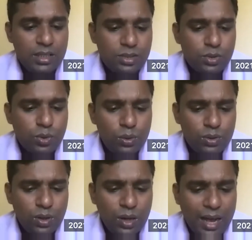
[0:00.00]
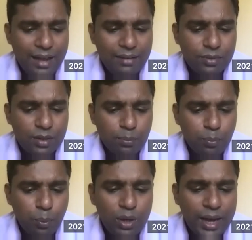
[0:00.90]
She is known to have
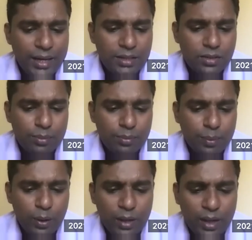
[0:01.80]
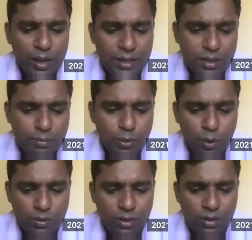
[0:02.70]

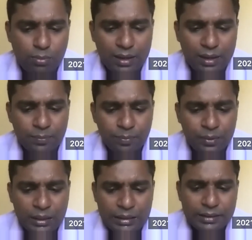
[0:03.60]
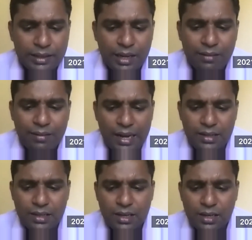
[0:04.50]
polyhydramnios, but relevant
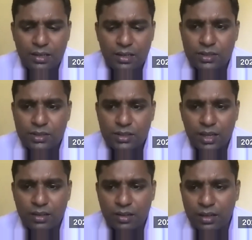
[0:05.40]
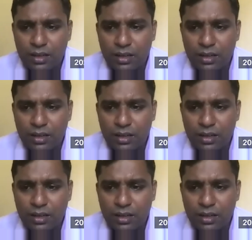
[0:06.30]
antenatal investigation,